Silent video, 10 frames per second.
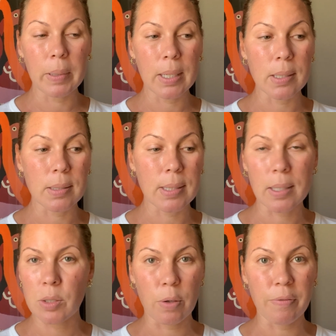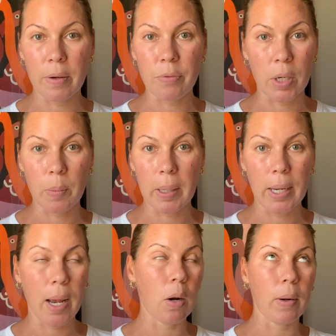Because that's no fun for anybody.
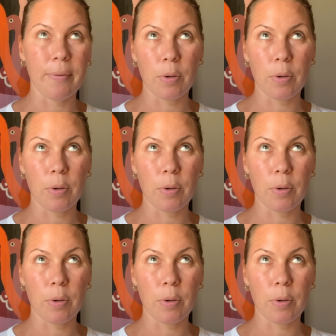I don't